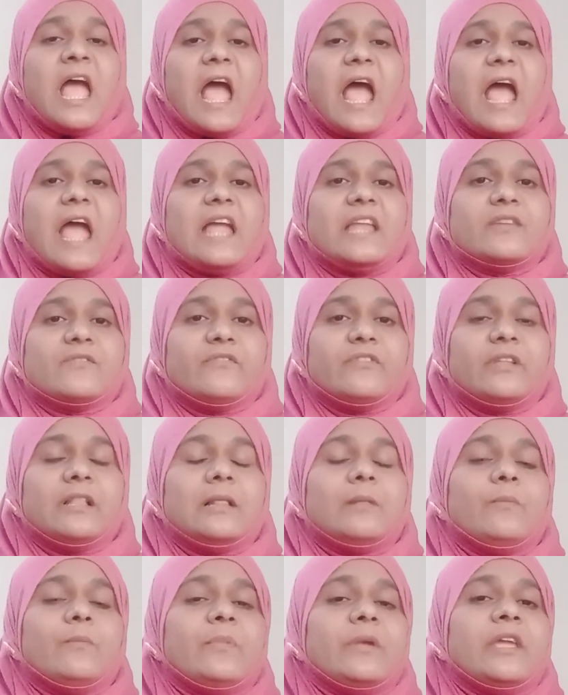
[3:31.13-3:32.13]
and
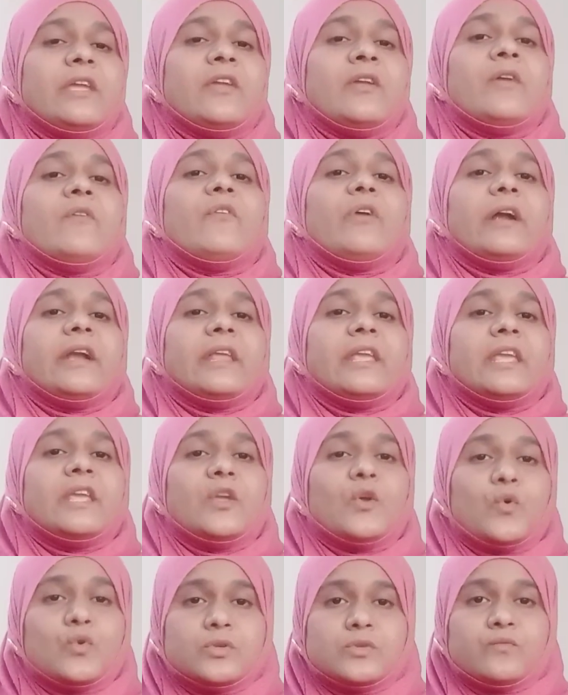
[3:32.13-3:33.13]
will be very
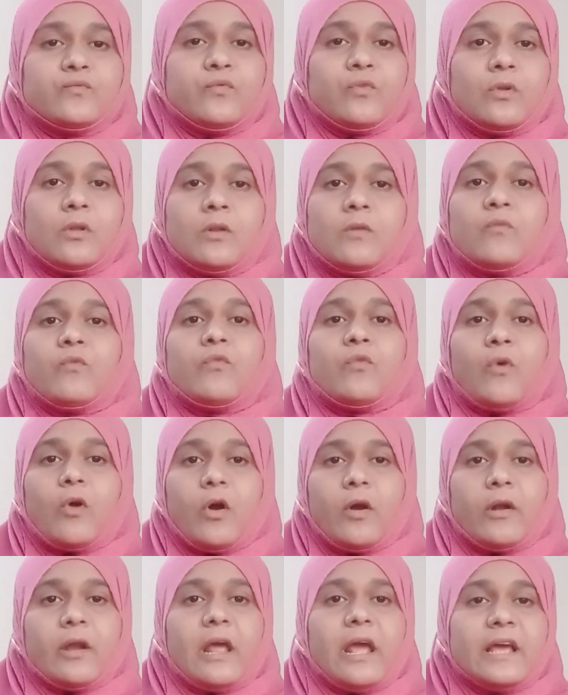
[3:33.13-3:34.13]
useful
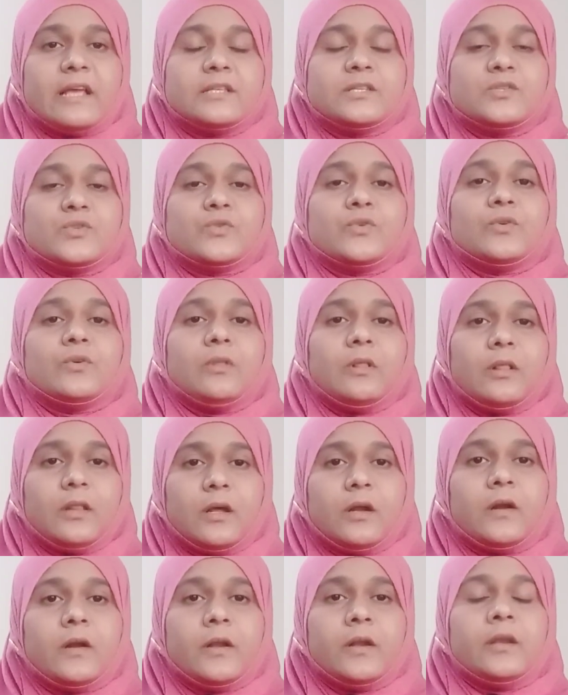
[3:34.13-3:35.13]
for us to
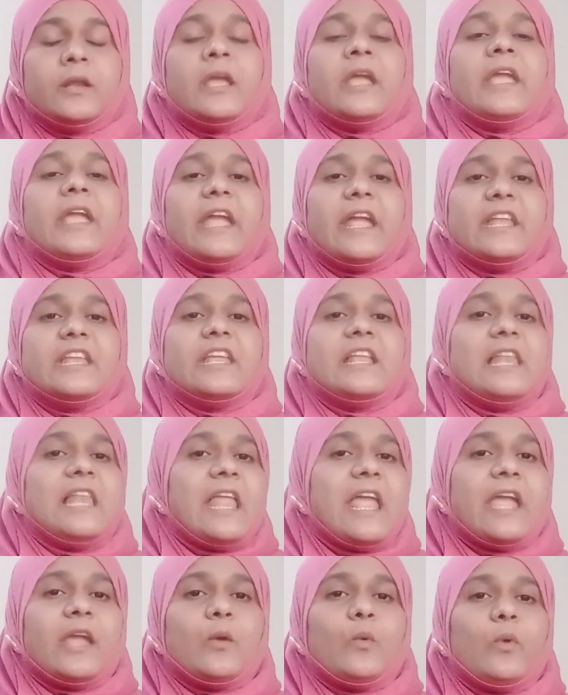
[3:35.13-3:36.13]
learn any
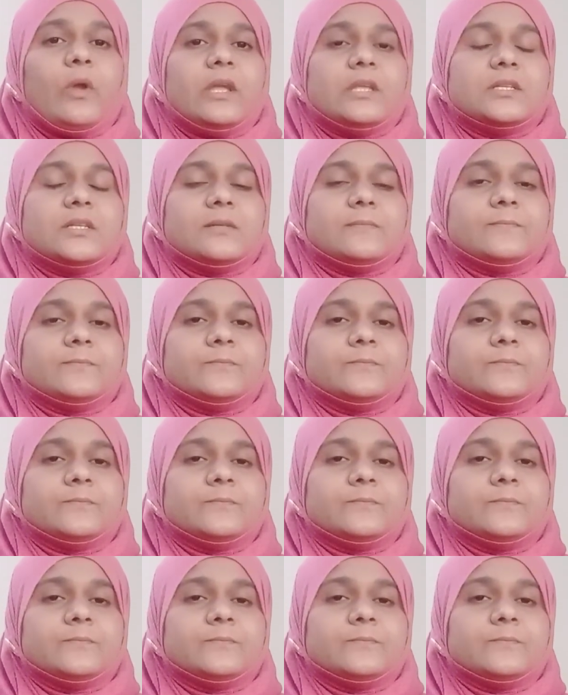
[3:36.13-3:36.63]
language.